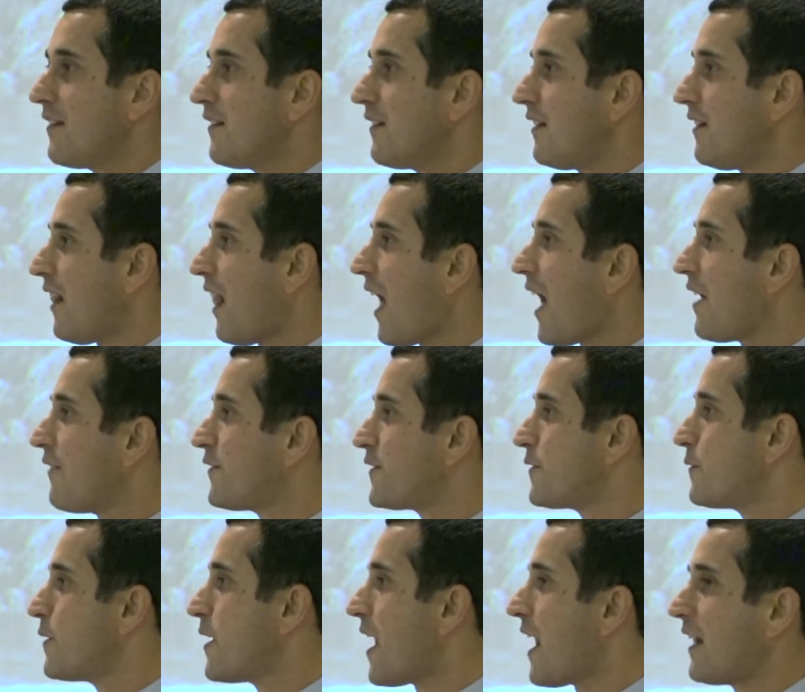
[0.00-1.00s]
Life's
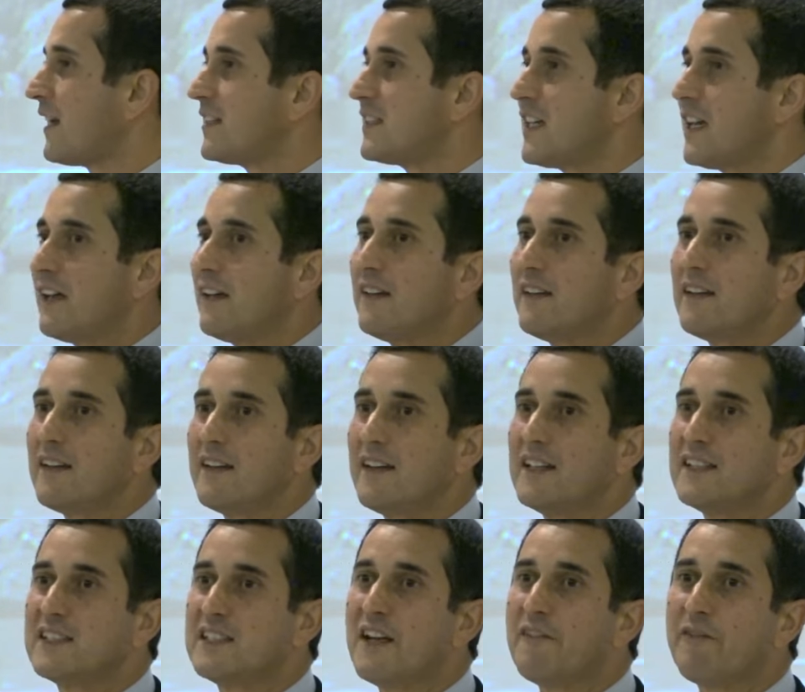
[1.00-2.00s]
reality
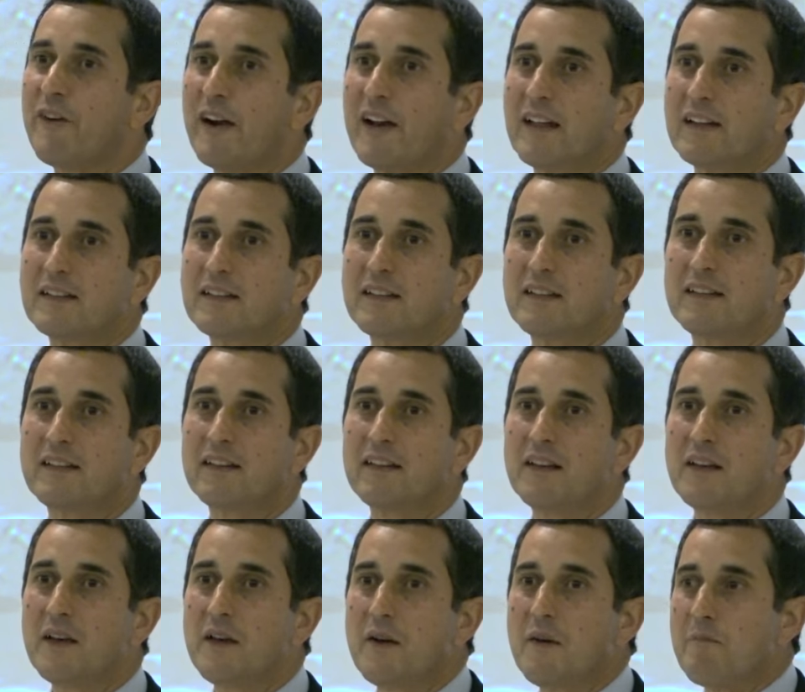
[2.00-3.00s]
is different.
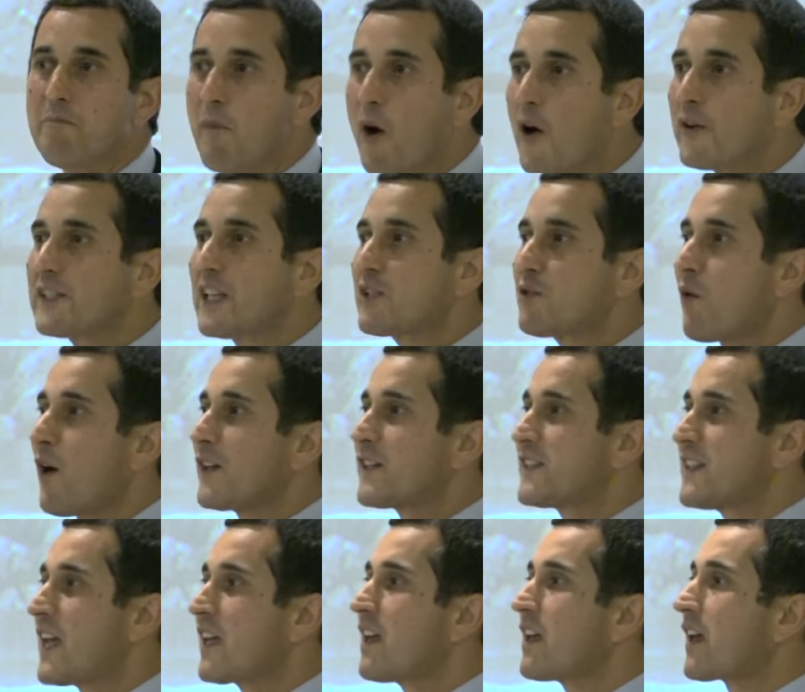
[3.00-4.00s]
Moses was
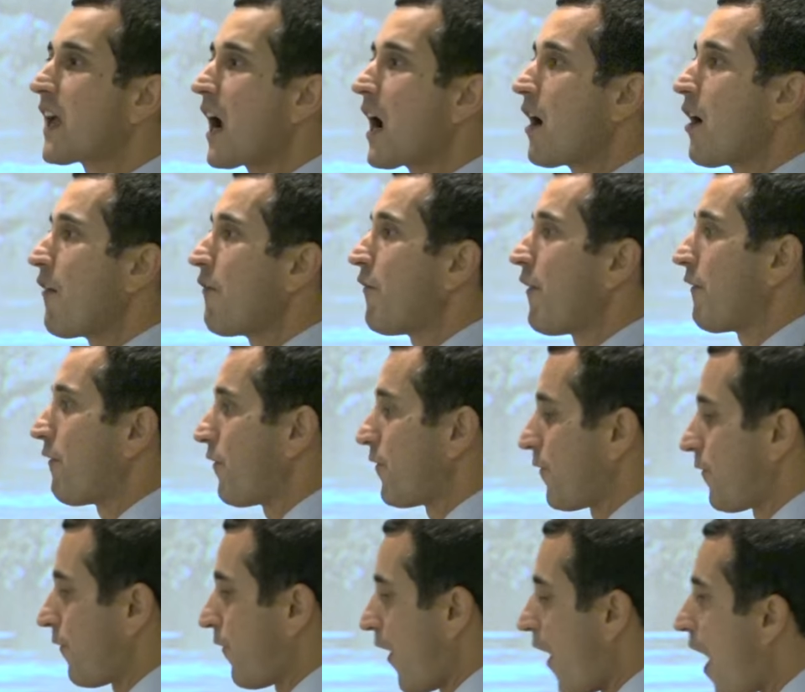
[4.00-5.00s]
taking care of a
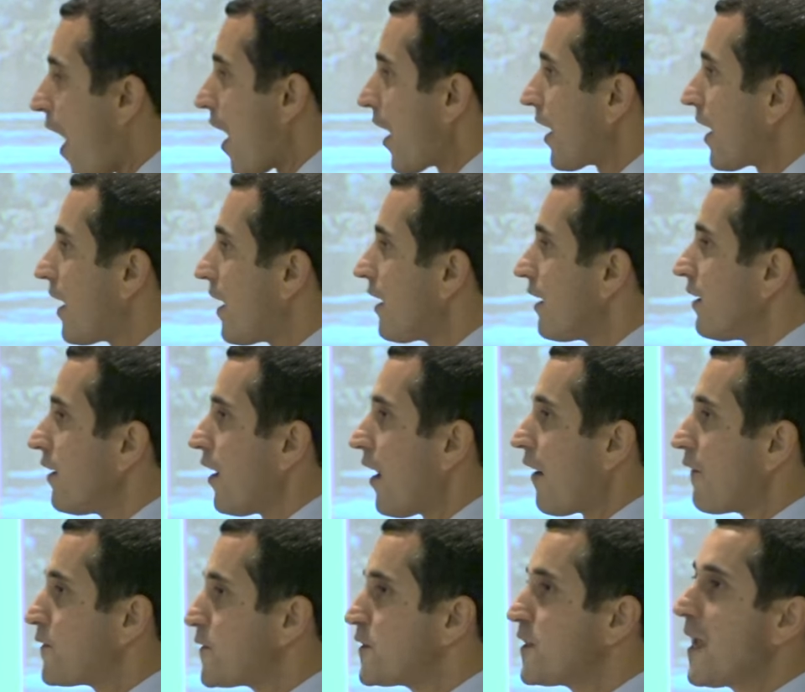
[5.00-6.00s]
flock
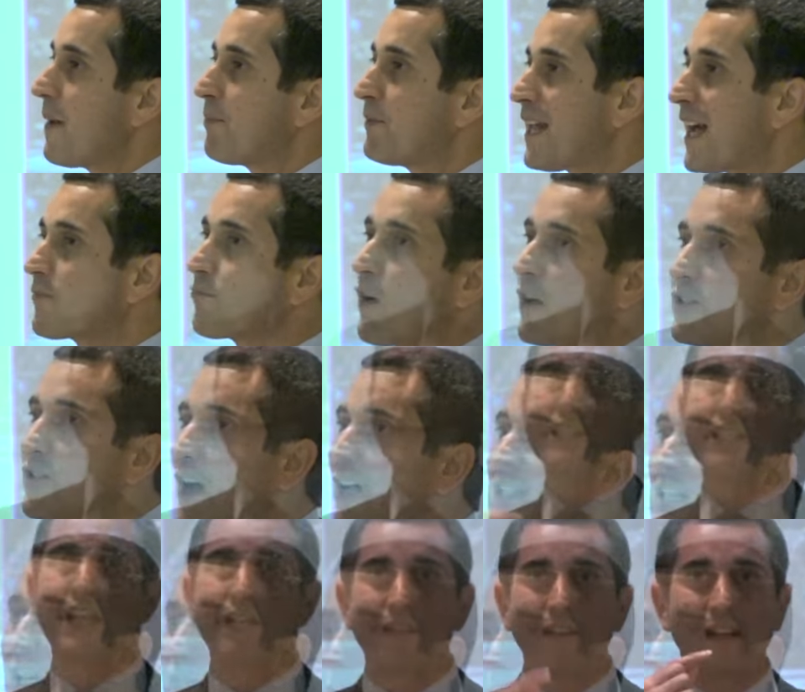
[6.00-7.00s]
of sheep that was not
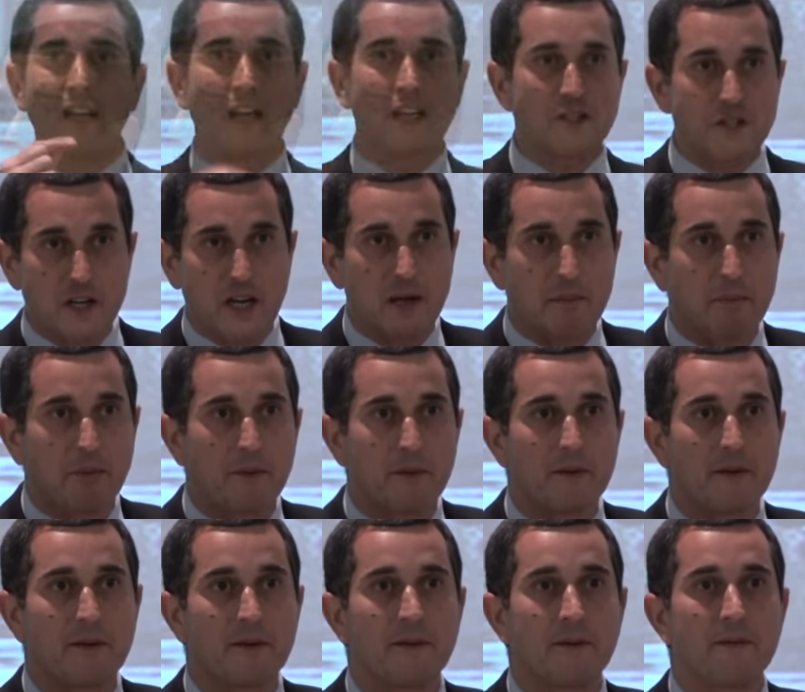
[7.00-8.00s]
even his sheep.
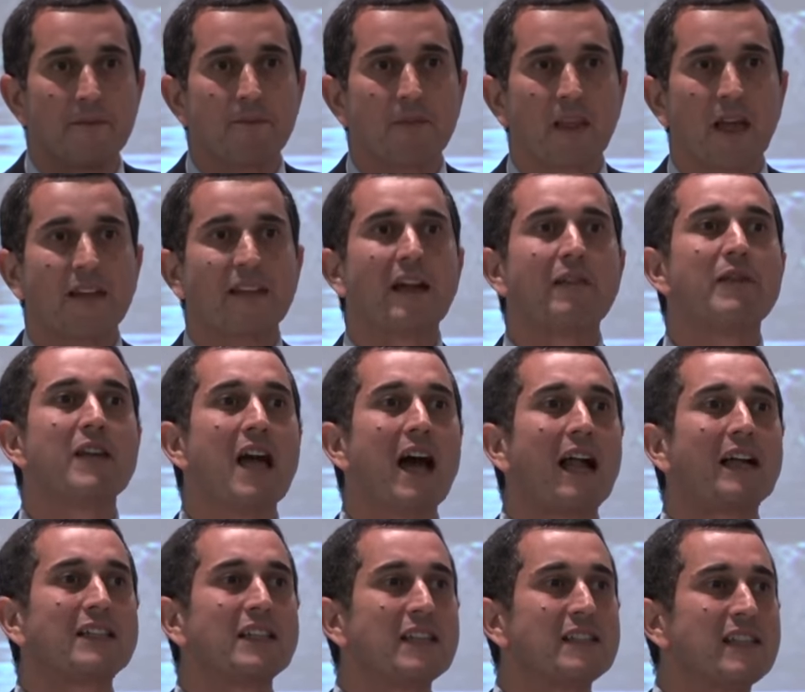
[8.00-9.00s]
And the
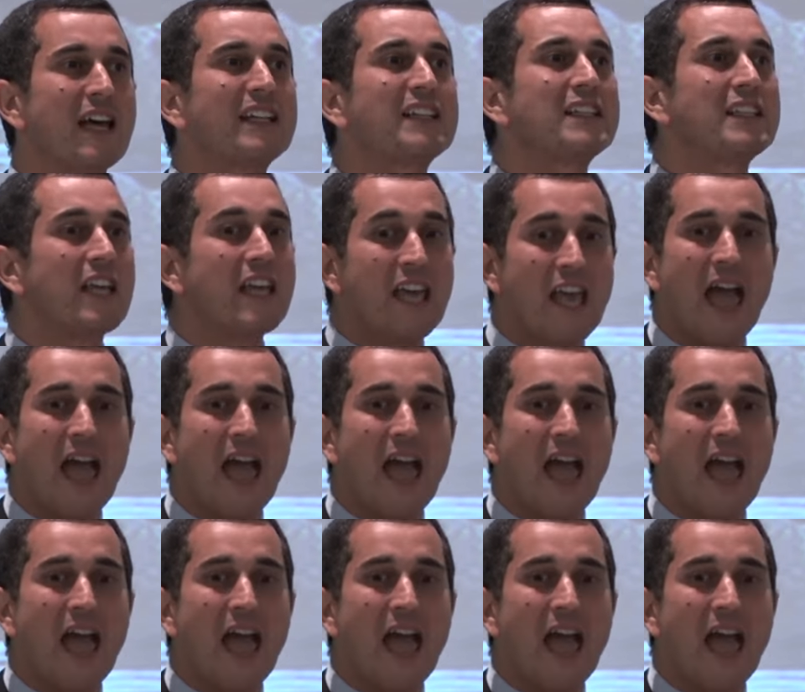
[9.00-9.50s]
reality is that he